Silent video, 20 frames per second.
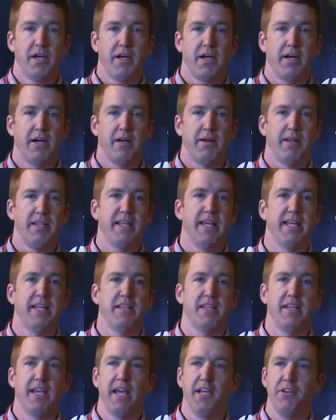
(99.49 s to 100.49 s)
Uh, and then
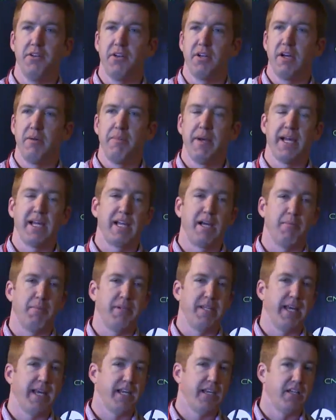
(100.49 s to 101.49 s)
at the end, you can come back up
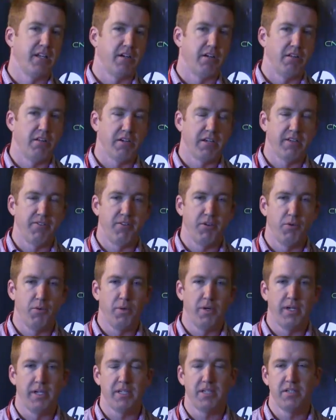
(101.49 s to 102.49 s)
and take another look if you
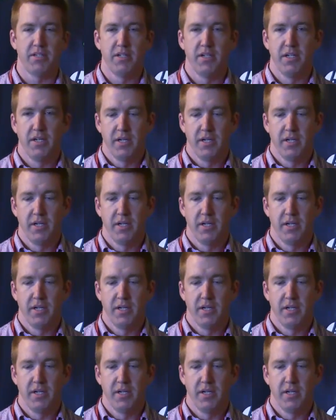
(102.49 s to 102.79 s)
want.